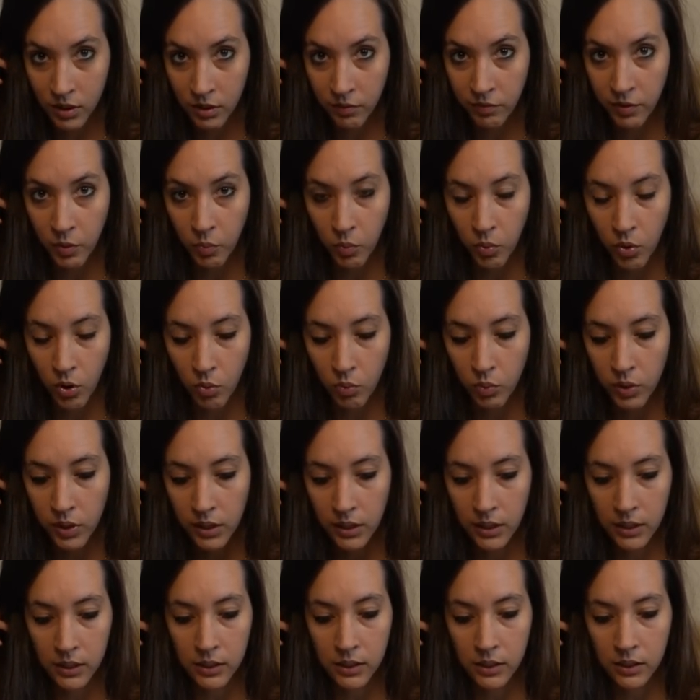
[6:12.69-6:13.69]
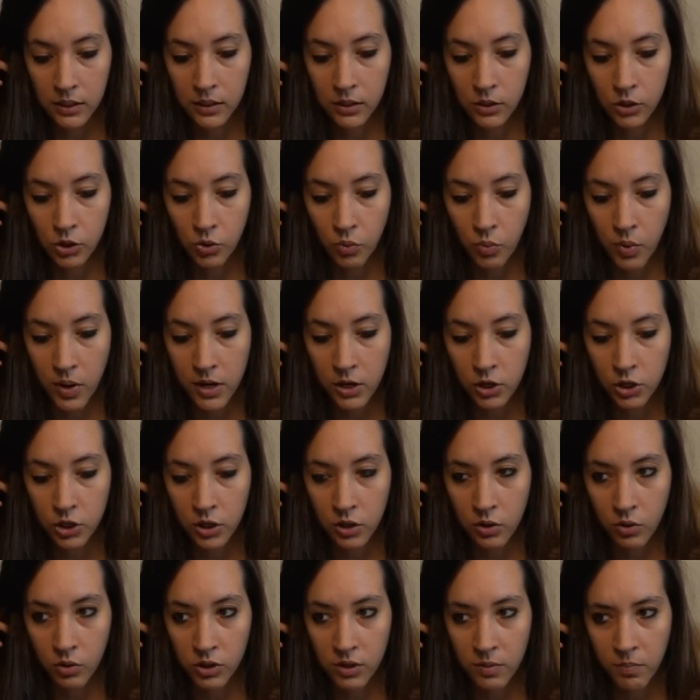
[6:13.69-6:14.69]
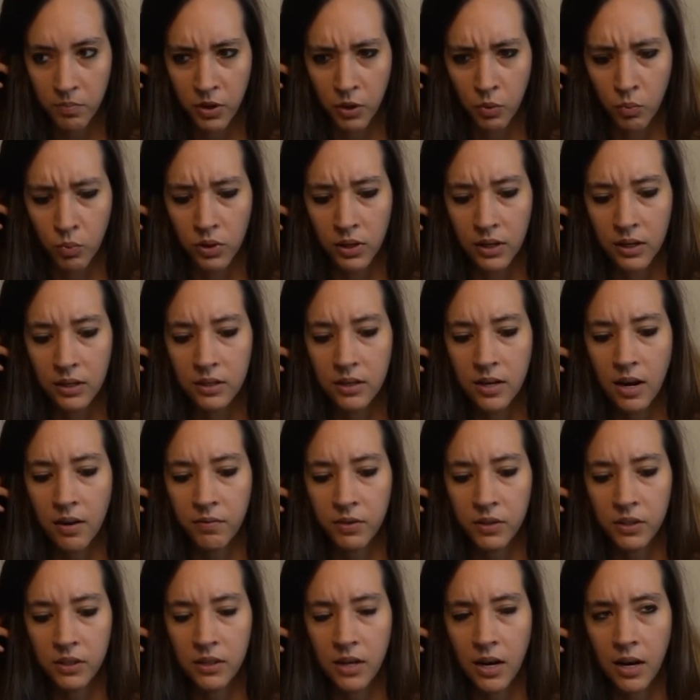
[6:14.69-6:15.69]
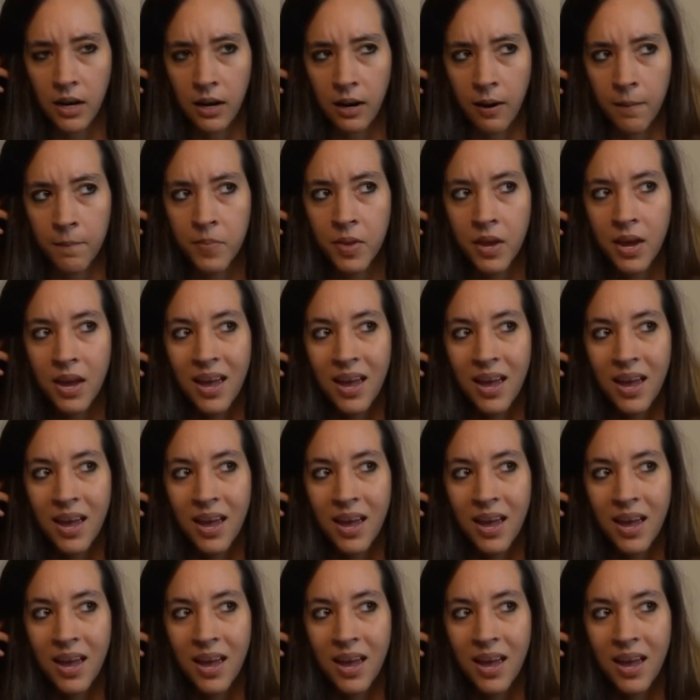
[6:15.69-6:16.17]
if it were a realistic situation or something really devastating.